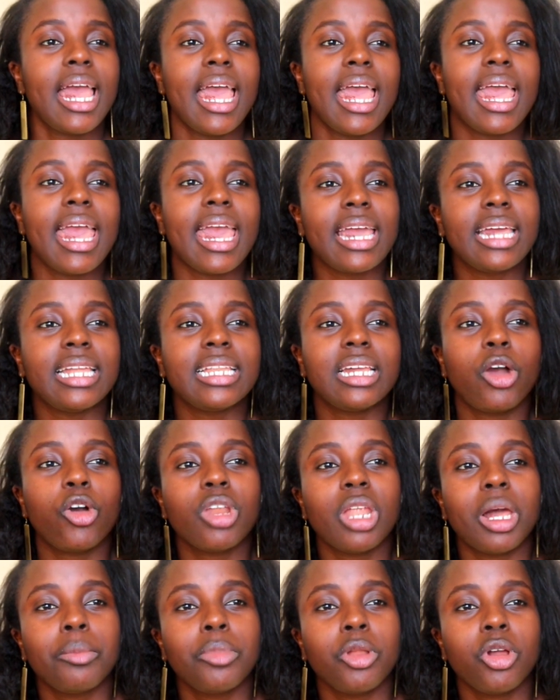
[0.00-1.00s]
And
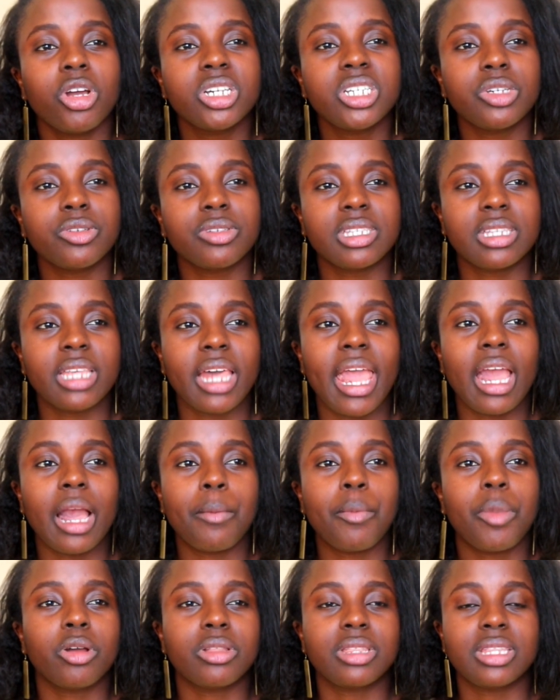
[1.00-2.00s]
on her blog, she was saying
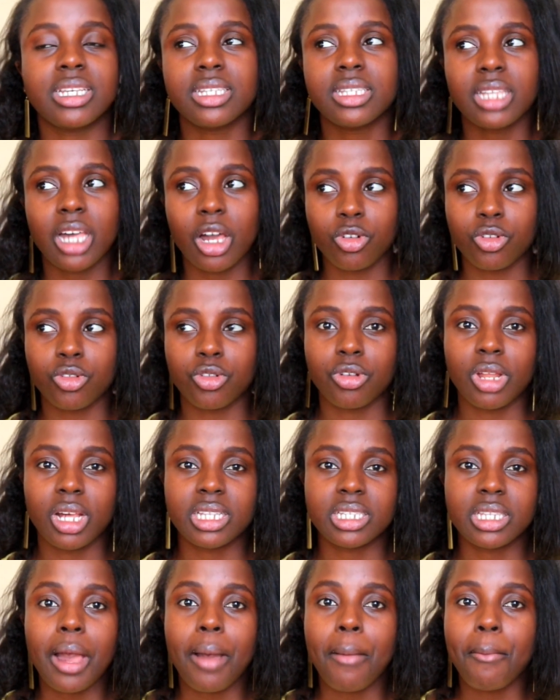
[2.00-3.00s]
about this SACCO known
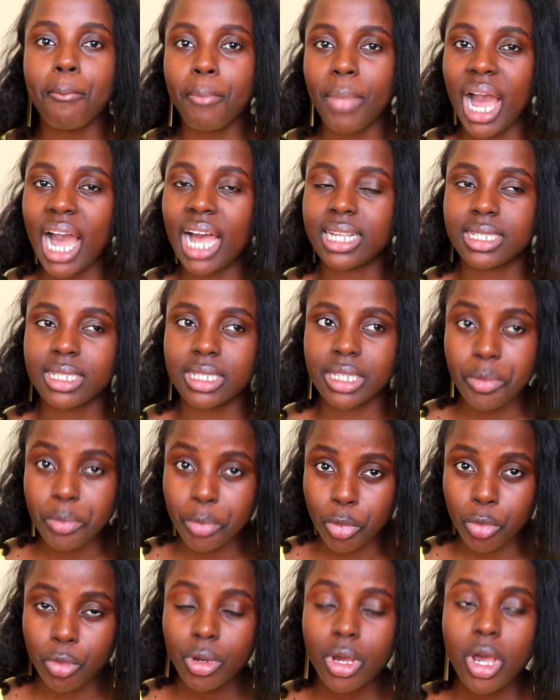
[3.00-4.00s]
as
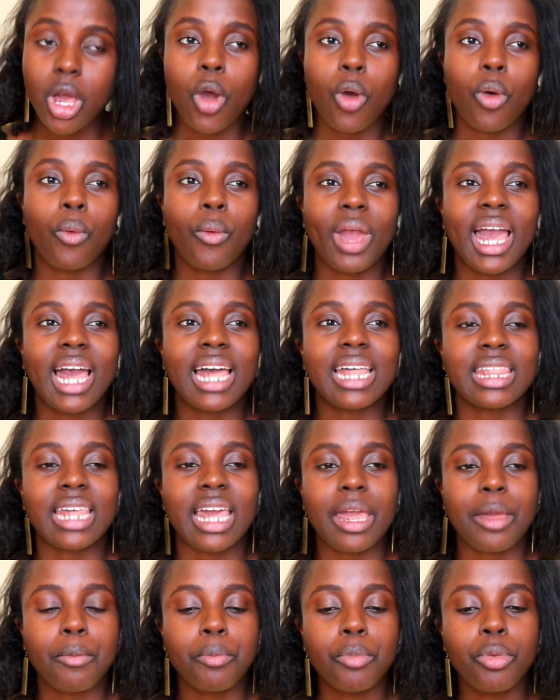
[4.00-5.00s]
Mhasibu, where
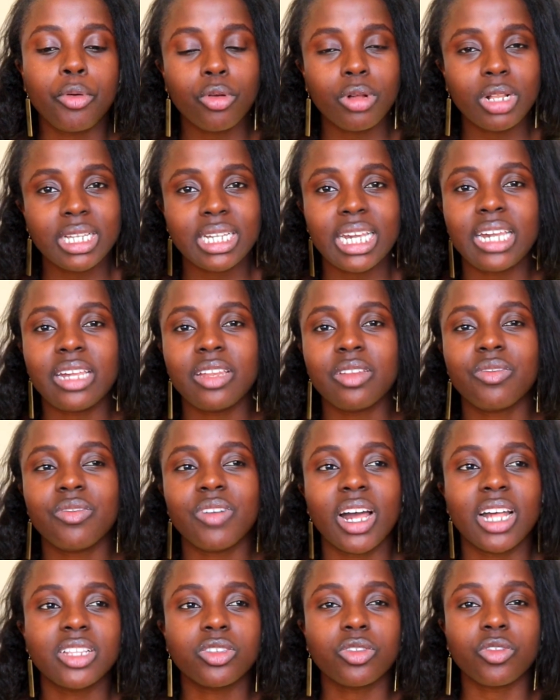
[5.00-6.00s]
they pulled in
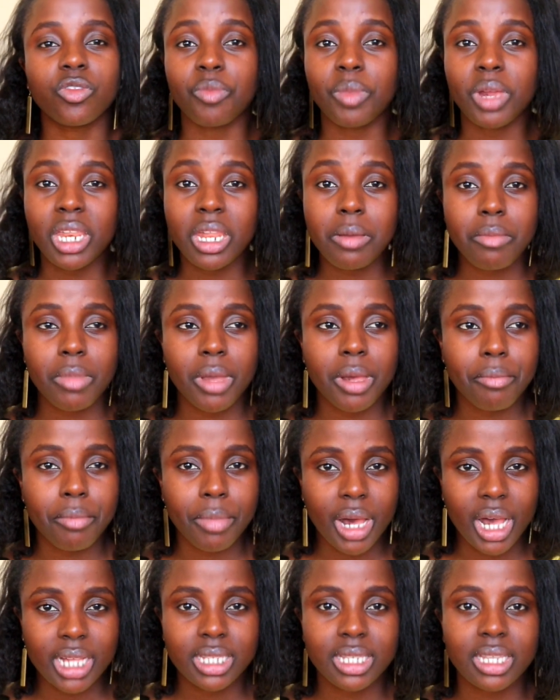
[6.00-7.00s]
funds of many
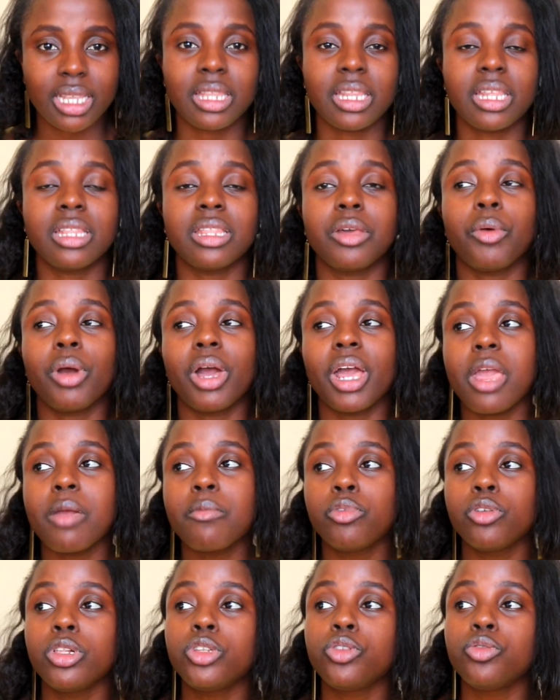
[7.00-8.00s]
members and then they were
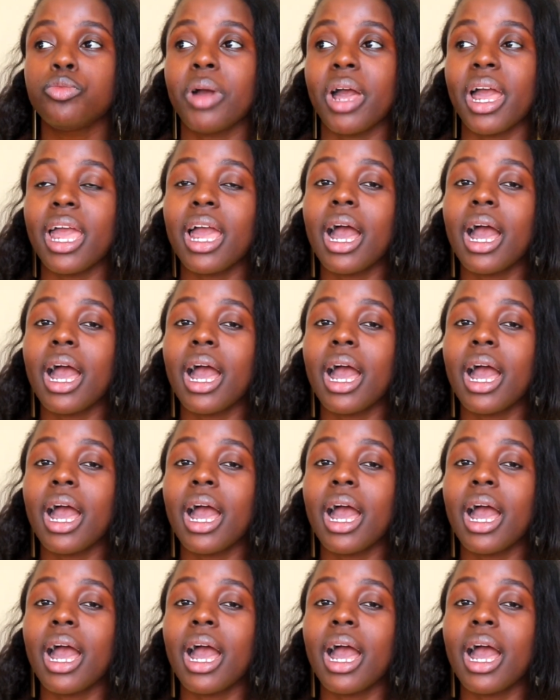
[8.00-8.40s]
able to buy